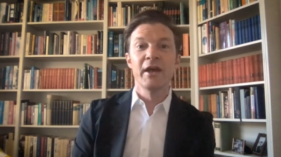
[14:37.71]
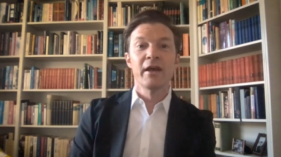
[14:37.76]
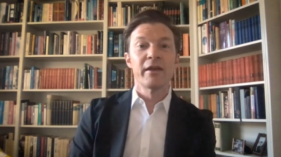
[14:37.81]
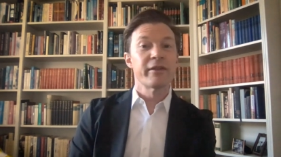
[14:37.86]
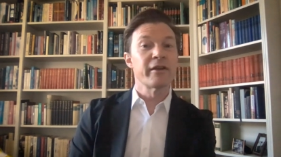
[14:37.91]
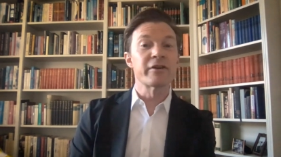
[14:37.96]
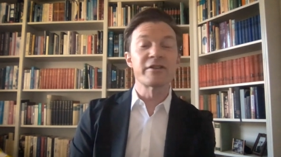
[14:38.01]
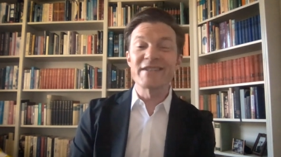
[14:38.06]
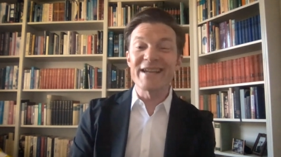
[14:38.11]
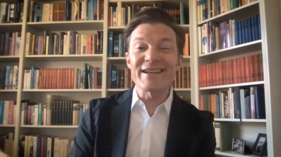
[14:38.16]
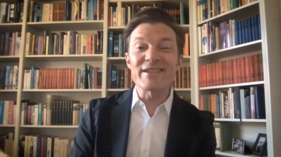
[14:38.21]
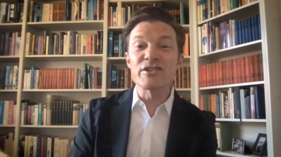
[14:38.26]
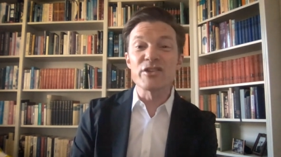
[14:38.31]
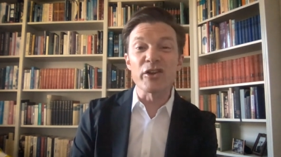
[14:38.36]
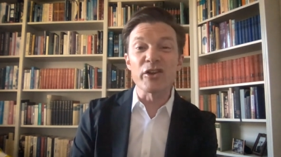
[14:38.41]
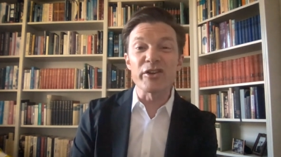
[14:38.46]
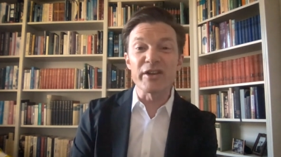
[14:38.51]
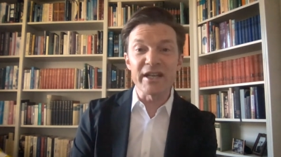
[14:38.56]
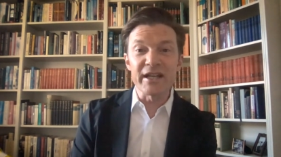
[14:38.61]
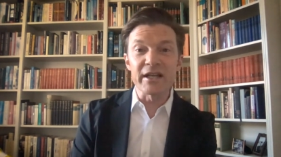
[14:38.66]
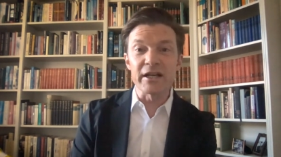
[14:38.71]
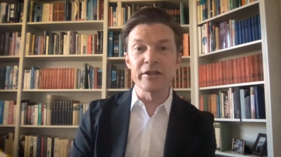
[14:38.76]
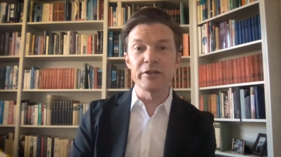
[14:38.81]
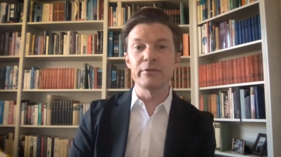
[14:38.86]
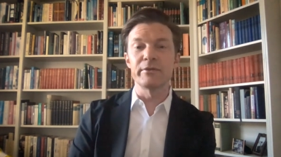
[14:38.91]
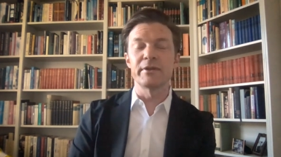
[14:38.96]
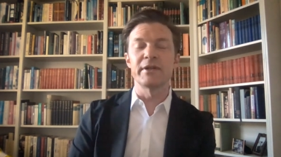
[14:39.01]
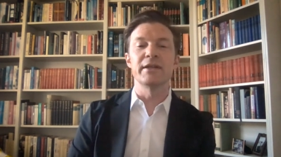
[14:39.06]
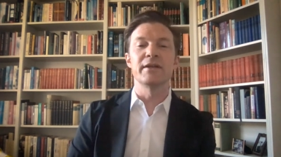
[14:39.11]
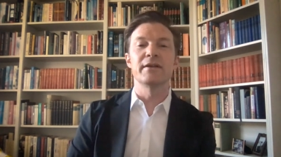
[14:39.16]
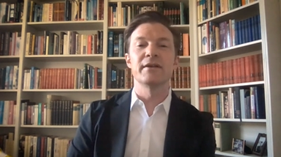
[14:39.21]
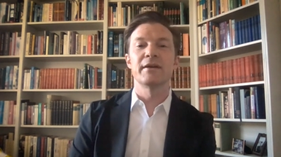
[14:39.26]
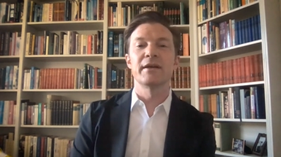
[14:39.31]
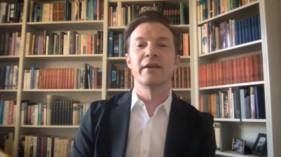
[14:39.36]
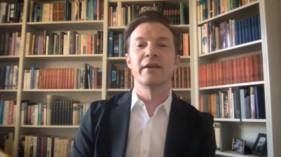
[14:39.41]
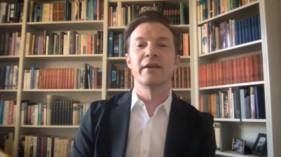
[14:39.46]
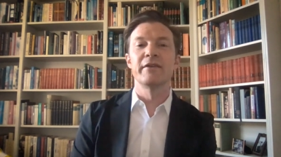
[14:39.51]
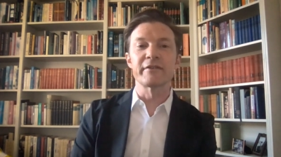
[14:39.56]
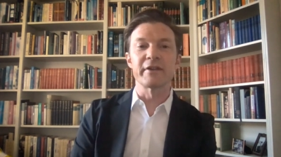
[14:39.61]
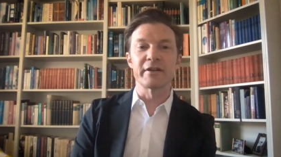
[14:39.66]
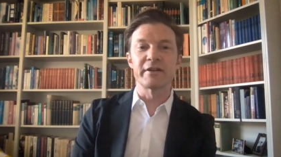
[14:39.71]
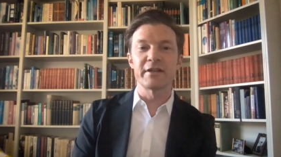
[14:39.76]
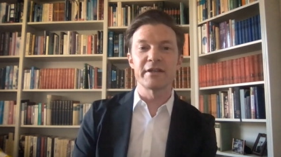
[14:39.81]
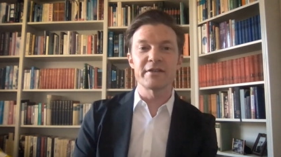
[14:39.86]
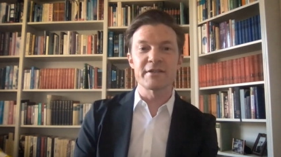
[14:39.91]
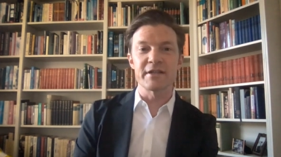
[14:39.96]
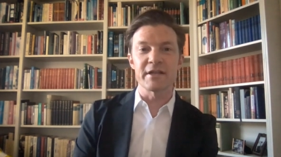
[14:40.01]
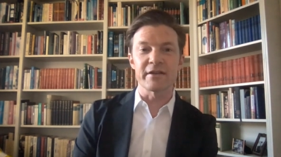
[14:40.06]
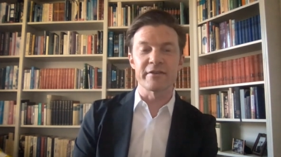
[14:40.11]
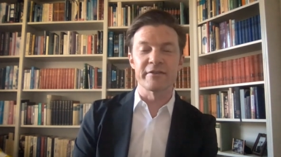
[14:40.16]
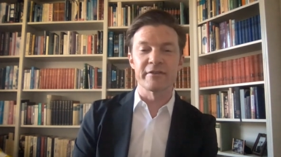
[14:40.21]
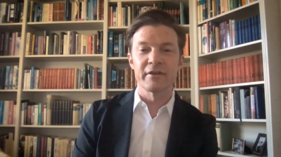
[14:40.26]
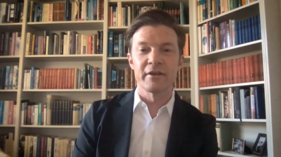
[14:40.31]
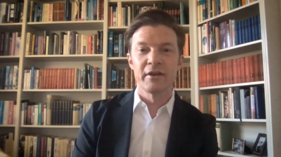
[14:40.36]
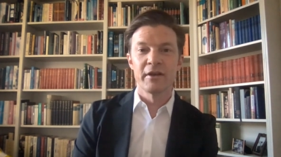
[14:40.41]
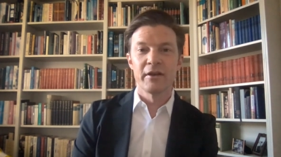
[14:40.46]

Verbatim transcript: they're just not included in statistics.